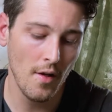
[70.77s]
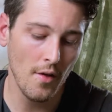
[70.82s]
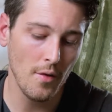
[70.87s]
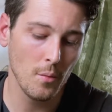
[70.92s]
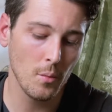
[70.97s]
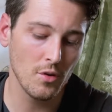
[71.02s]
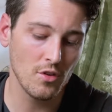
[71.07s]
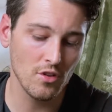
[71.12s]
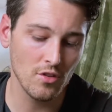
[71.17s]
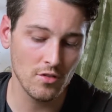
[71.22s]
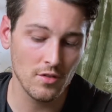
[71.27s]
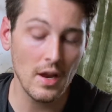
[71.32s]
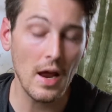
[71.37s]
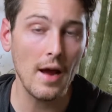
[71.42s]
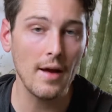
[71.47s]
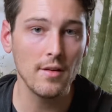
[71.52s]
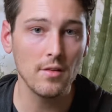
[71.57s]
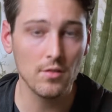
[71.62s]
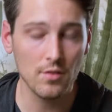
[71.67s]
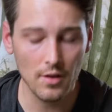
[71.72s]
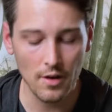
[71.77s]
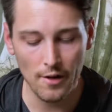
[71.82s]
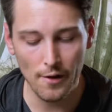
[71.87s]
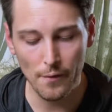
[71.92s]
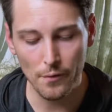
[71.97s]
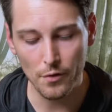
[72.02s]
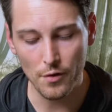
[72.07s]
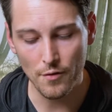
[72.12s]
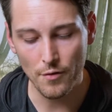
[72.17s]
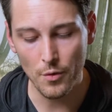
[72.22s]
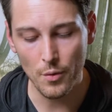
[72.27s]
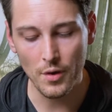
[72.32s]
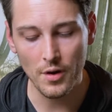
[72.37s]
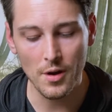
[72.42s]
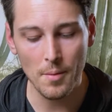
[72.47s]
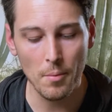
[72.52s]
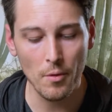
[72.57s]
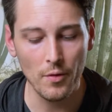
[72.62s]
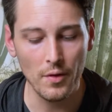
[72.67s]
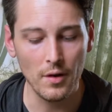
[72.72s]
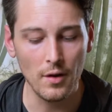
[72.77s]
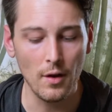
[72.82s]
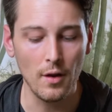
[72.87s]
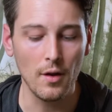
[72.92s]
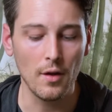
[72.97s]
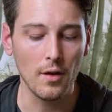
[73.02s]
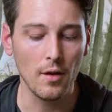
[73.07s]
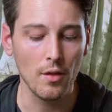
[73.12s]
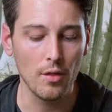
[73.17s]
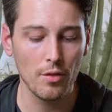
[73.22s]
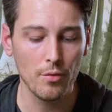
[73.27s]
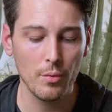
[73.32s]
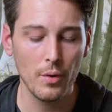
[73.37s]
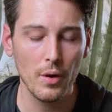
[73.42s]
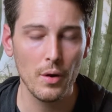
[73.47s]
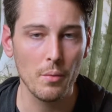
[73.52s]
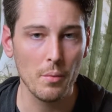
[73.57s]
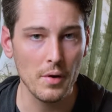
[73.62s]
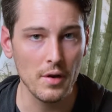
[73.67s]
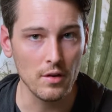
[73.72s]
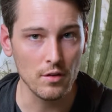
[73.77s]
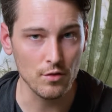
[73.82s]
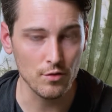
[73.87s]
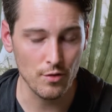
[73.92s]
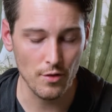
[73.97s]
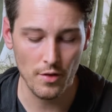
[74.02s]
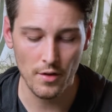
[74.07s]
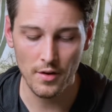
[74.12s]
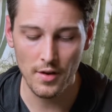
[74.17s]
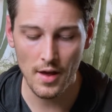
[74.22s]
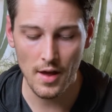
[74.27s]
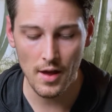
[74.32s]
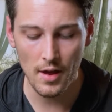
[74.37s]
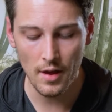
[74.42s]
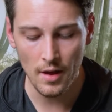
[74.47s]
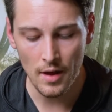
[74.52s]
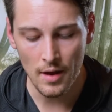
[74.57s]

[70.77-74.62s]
which is nice because if you end up only needing three rings for the day,